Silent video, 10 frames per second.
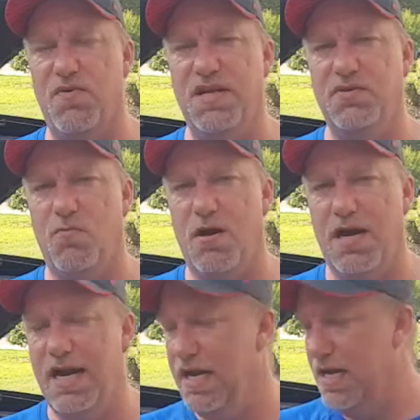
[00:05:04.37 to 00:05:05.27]
reason
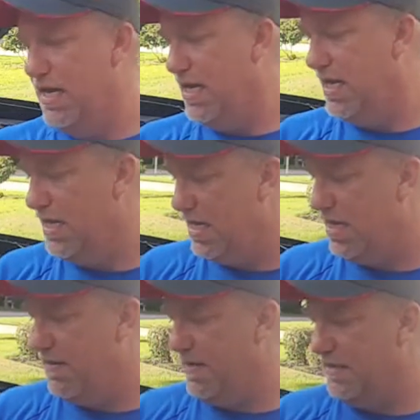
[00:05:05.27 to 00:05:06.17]
why
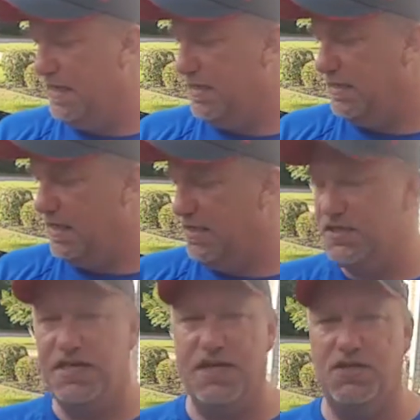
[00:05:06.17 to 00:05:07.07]
it didn't
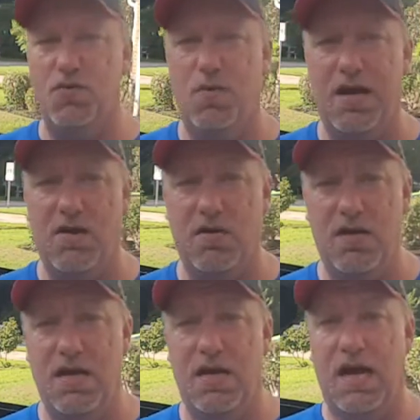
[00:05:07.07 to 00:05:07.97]
stick too well.
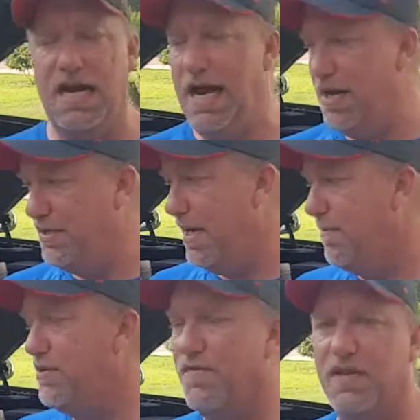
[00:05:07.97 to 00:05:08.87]
And I'll take a
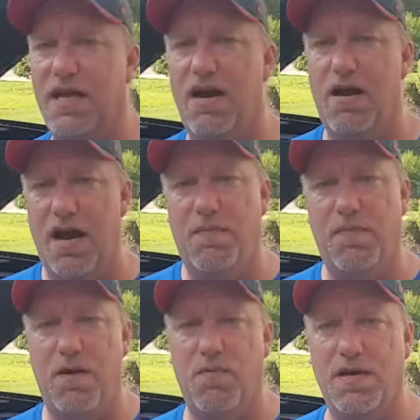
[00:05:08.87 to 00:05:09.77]
picture of it later.
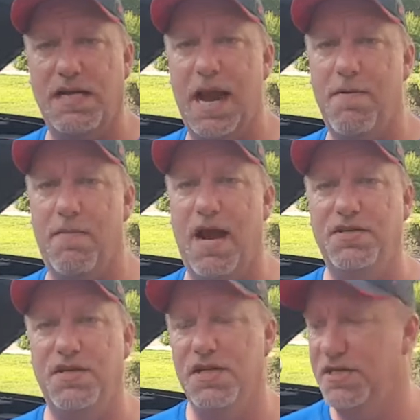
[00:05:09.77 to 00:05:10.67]
I'll run the camera by
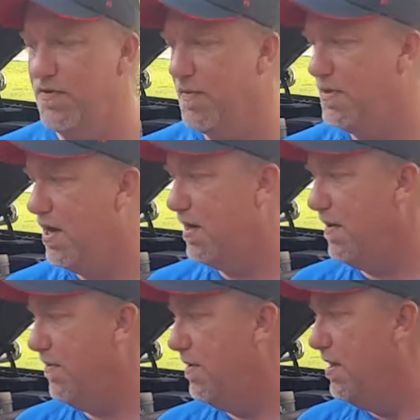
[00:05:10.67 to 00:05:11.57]
so you can see what I'm talking
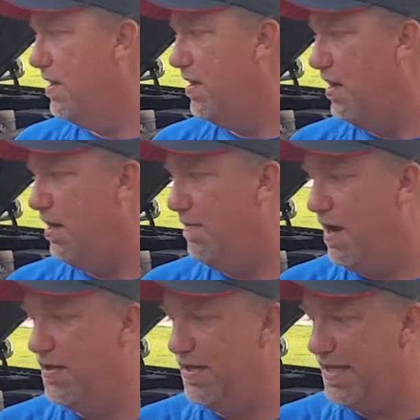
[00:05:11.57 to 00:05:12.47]
about.
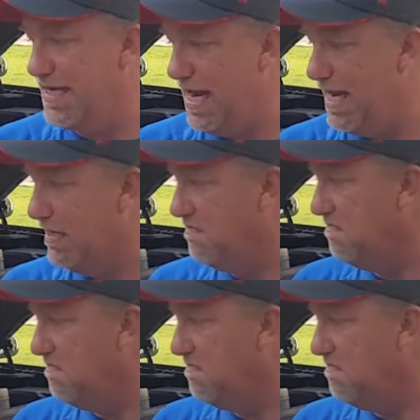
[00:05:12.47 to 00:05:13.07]
Other than that,